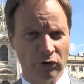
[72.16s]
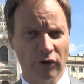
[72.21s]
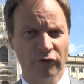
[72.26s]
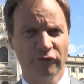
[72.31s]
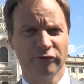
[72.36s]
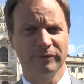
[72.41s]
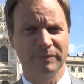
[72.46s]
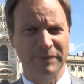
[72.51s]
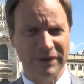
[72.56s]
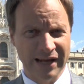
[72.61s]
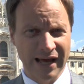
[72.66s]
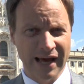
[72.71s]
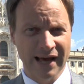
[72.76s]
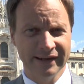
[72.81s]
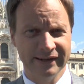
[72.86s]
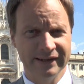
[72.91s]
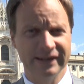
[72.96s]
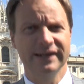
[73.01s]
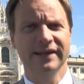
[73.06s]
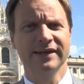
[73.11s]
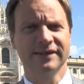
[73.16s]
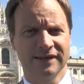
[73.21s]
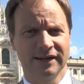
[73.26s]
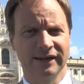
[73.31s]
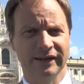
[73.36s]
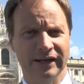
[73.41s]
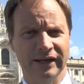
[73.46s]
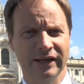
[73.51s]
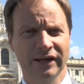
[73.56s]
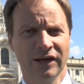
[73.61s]
of Milan in
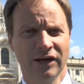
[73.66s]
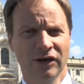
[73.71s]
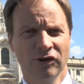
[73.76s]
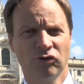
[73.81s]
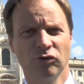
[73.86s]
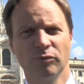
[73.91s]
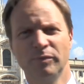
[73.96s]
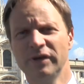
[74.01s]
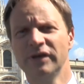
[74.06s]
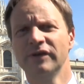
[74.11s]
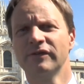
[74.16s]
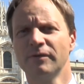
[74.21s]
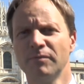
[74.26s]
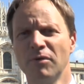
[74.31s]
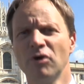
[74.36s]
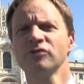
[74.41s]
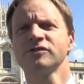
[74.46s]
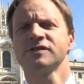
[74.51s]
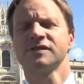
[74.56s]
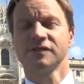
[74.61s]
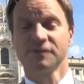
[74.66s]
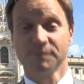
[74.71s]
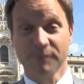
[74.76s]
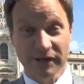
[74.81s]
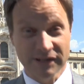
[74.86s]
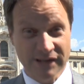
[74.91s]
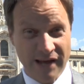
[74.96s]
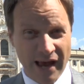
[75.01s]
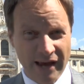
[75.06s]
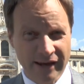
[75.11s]
Italy to be the most
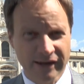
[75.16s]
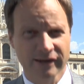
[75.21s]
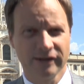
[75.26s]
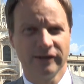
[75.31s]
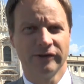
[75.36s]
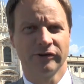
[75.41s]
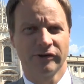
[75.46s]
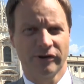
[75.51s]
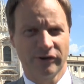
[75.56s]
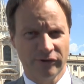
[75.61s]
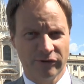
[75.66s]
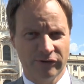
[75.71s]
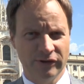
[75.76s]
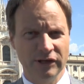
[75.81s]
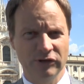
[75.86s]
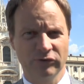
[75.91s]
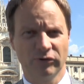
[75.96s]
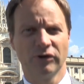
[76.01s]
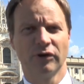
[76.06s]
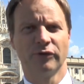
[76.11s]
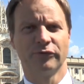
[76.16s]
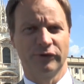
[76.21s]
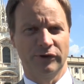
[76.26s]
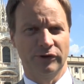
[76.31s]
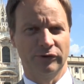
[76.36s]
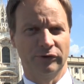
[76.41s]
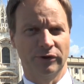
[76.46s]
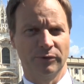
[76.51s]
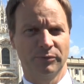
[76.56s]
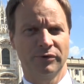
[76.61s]
spectacular cathedral of
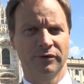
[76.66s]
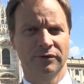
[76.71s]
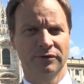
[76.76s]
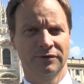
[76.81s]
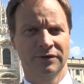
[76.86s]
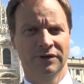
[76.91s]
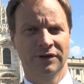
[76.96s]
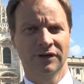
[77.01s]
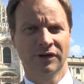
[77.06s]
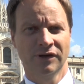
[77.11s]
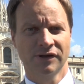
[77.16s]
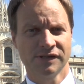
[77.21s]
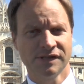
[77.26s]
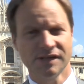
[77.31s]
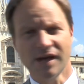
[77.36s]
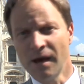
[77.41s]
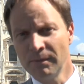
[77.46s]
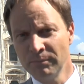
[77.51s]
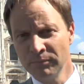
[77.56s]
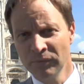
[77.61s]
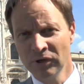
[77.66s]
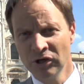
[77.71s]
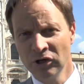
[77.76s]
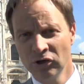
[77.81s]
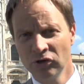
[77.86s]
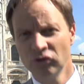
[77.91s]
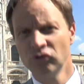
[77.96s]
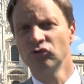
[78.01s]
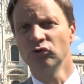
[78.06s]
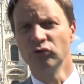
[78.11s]
Europe. Some
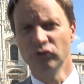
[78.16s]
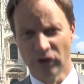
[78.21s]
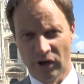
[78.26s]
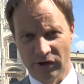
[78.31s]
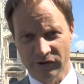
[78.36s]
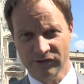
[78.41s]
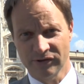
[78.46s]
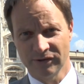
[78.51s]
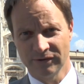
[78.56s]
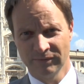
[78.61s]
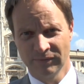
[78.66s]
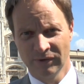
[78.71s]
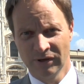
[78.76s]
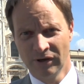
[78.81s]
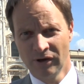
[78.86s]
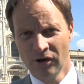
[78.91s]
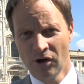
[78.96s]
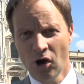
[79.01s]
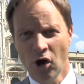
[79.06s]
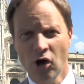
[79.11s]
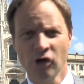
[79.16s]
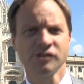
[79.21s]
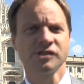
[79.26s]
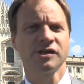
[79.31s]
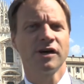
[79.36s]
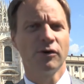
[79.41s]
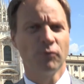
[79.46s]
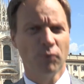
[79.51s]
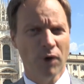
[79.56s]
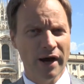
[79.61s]
do not.
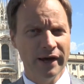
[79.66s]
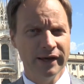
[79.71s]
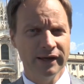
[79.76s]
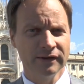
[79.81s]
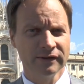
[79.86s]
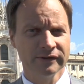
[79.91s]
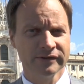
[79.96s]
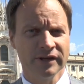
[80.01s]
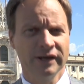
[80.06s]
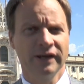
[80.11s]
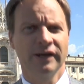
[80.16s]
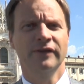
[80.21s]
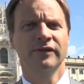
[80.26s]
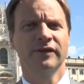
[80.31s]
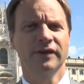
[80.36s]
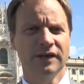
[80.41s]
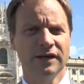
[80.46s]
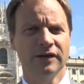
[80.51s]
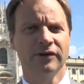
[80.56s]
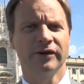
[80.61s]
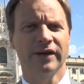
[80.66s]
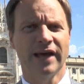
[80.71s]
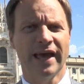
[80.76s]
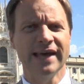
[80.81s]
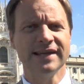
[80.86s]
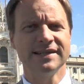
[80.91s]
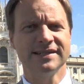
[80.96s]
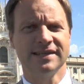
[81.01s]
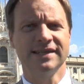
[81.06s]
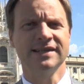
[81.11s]
Oscar Wilde, in the year
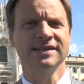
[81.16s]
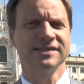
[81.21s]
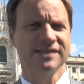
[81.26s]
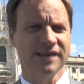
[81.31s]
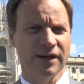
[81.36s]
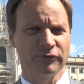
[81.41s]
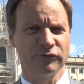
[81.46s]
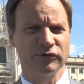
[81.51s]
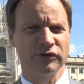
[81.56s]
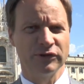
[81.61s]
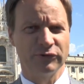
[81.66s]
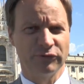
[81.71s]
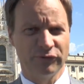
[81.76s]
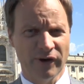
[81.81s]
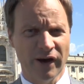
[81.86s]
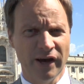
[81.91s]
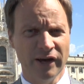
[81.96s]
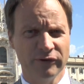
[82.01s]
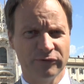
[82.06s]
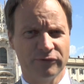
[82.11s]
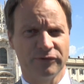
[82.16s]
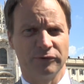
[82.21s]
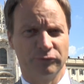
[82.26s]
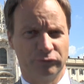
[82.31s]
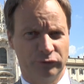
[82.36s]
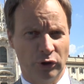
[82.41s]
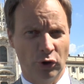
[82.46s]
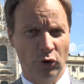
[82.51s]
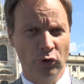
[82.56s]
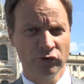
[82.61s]
1875,
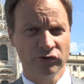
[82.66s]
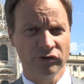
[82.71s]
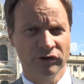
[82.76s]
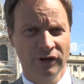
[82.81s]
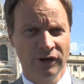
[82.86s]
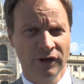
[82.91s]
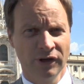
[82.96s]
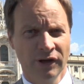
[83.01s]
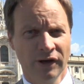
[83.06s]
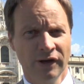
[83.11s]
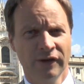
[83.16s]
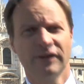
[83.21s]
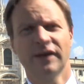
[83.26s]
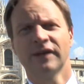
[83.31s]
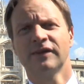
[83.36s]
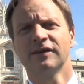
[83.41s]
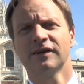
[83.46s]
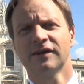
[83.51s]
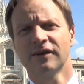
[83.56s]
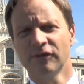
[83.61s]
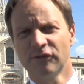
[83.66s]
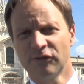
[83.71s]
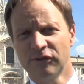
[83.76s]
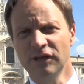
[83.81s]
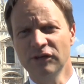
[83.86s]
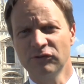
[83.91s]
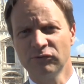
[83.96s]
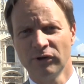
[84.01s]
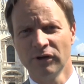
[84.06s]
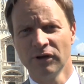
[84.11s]
wrote that the
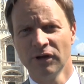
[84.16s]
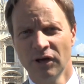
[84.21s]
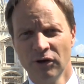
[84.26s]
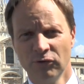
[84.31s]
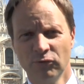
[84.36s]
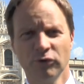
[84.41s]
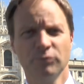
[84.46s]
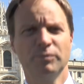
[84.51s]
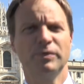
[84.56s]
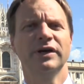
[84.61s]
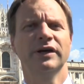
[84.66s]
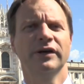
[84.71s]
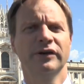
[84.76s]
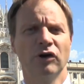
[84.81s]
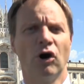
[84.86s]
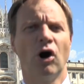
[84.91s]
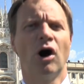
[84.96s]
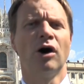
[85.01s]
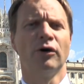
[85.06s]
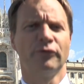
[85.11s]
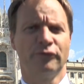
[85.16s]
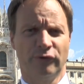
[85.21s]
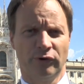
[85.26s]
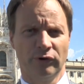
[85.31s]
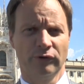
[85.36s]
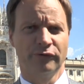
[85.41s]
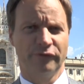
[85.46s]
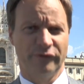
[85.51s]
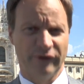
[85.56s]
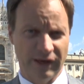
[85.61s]
cathedral would be an
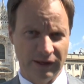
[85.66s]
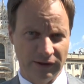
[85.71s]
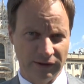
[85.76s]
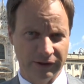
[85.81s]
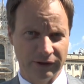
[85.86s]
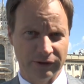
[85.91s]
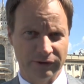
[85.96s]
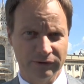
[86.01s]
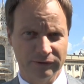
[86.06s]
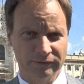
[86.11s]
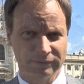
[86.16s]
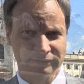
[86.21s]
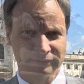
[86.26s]
awful failure.